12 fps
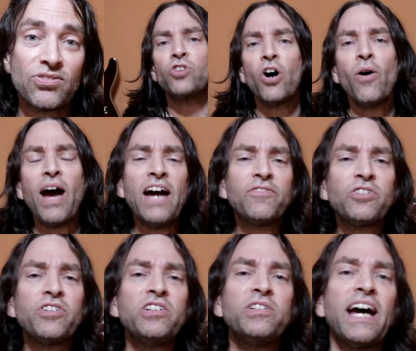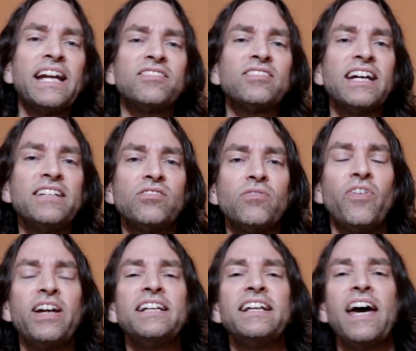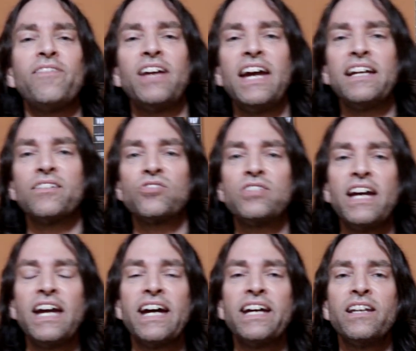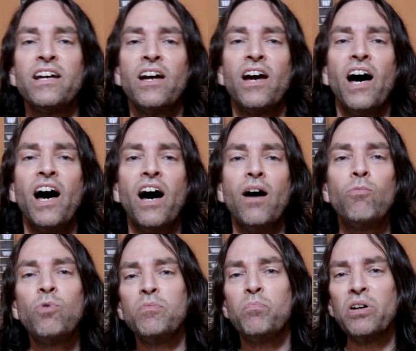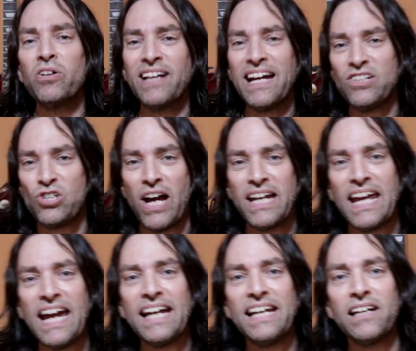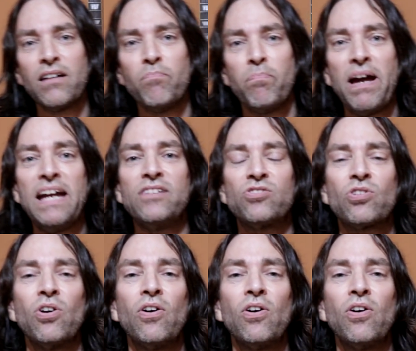So after the United States invaded Afghanistan, we built a gigantic base